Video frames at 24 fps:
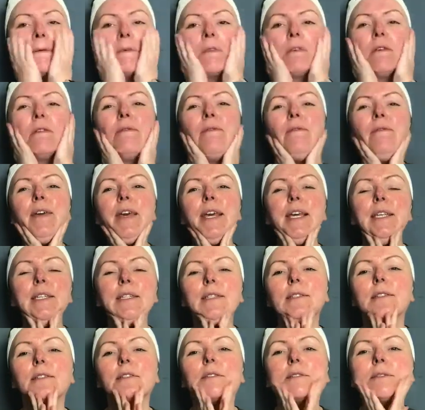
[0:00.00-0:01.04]
the
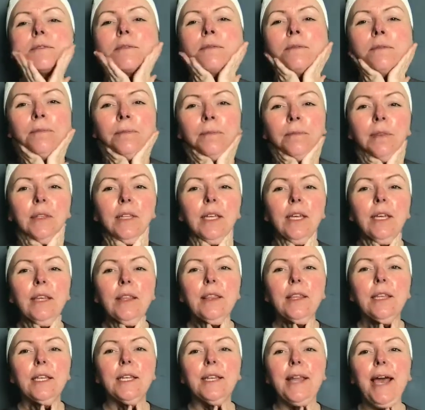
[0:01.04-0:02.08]
face and
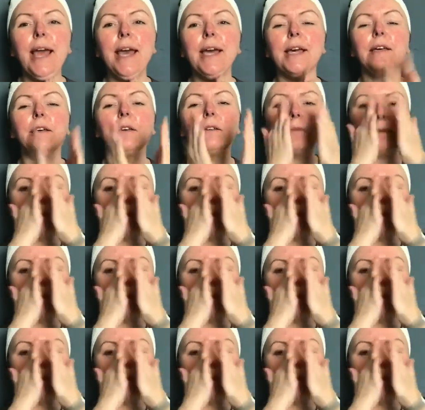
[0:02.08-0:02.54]
the neck.